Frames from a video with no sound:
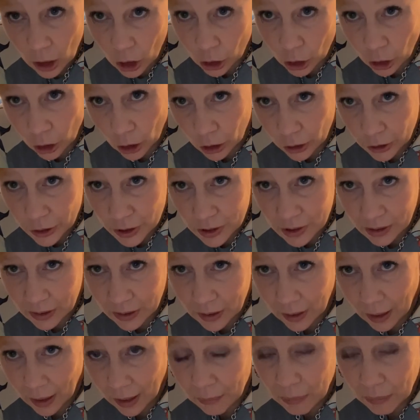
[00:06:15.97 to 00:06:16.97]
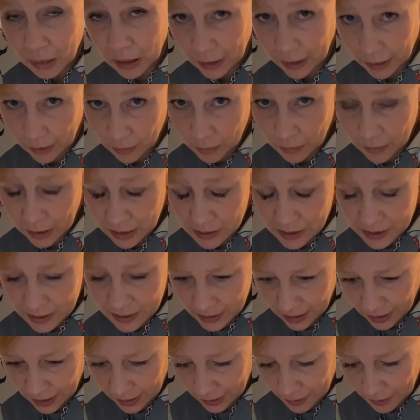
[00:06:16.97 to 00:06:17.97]
largely a plant-based
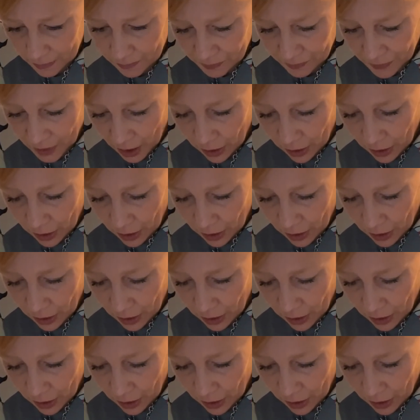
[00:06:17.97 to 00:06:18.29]
diet.